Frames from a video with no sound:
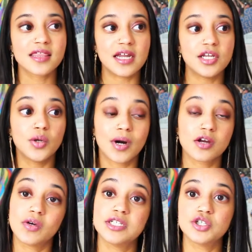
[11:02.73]
then you are
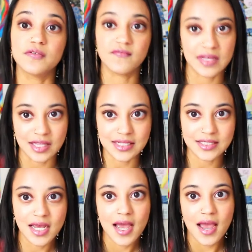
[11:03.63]
going to feel
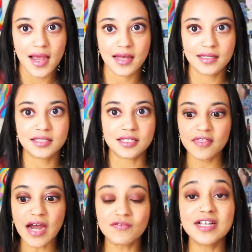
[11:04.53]
it. And
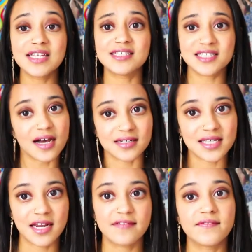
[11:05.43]
that really sucks.
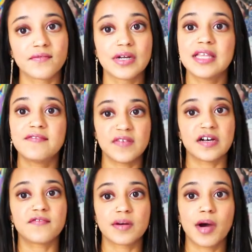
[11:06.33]
And I really
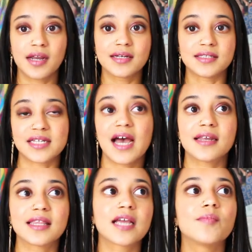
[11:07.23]
feel for Monica's
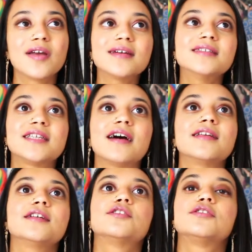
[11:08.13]
dad. And like, Monica's
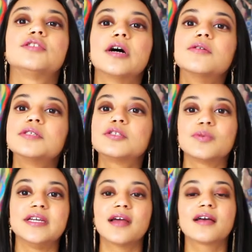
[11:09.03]
dad is so
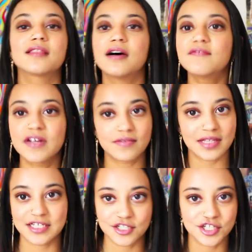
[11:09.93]
sweet. I love their
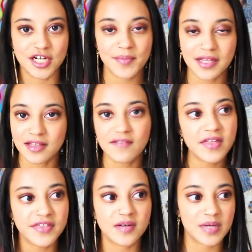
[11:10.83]
relationship. I love
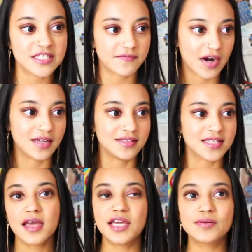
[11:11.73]
that they're best
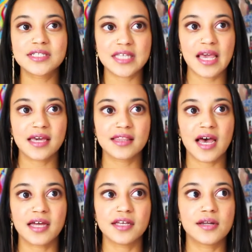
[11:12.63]
friends. He was saying
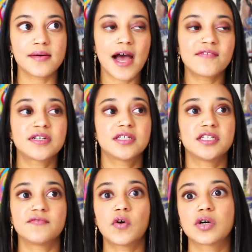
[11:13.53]
that, you know, after the
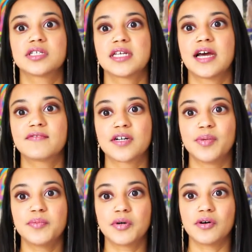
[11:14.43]
divorce and after
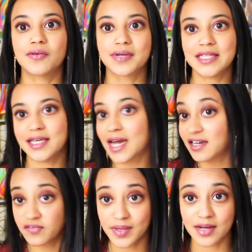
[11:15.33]
people really
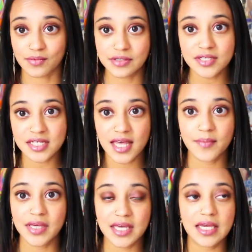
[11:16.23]
kind of being rude to
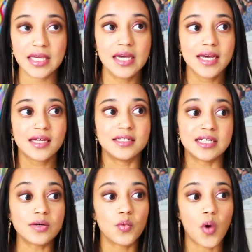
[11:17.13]
them, he
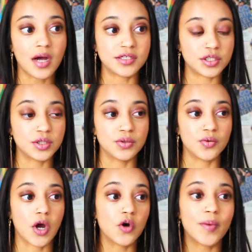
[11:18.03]
didn't want to
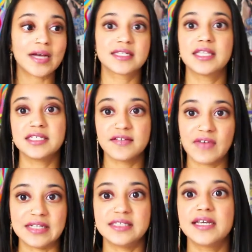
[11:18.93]
go back to these
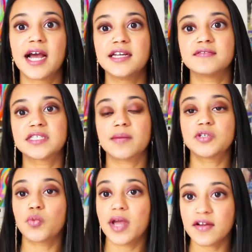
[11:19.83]
events. He kind of stepped
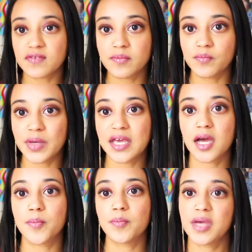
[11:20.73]
away from being
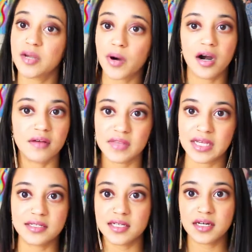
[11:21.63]
a big part of the
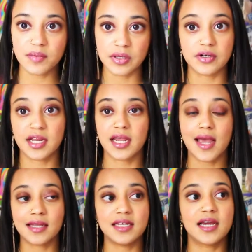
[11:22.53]
Indian community,
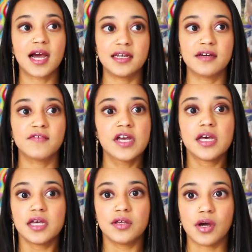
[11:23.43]
and he kind of,
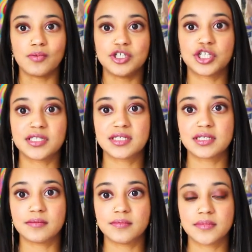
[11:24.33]
you know, would
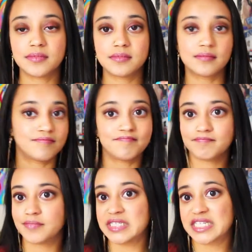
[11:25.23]
just
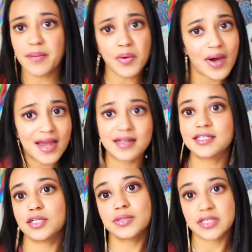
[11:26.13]
step away and
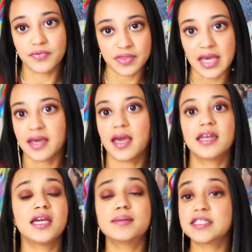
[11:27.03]
do his own thing,
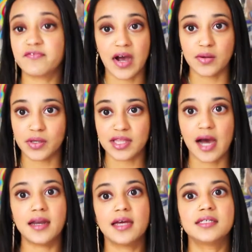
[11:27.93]
and he was fine with
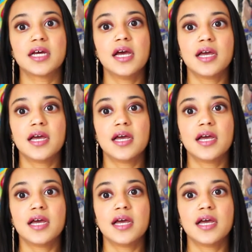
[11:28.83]
that. And